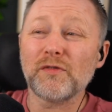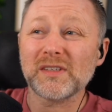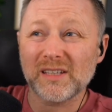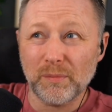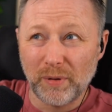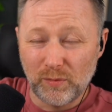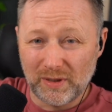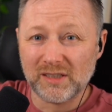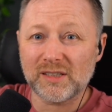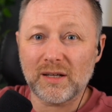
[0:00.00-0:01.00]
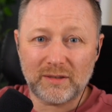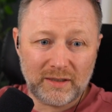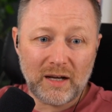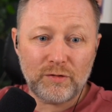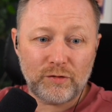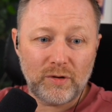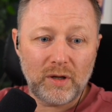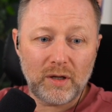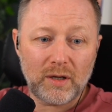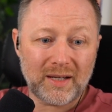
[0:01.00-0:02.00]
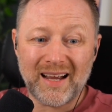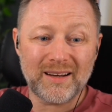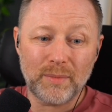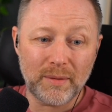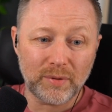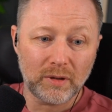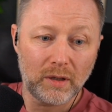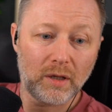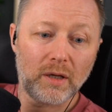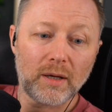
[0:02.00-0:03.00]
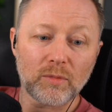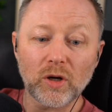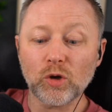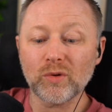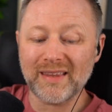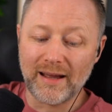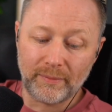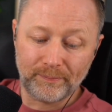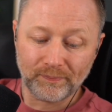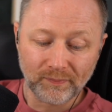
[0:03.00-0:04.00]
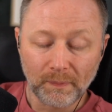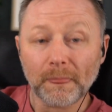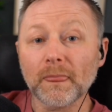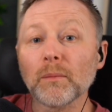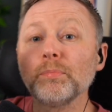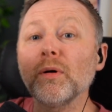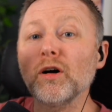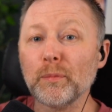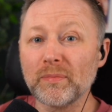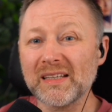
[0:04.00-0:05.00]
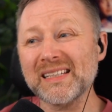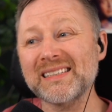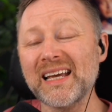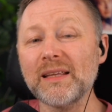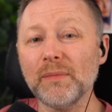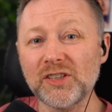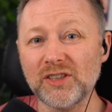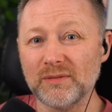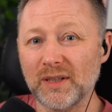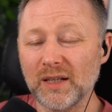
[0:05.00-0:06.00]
If it's that bit where I started off, I can't remember. I'm going to go there. But there's a side mission.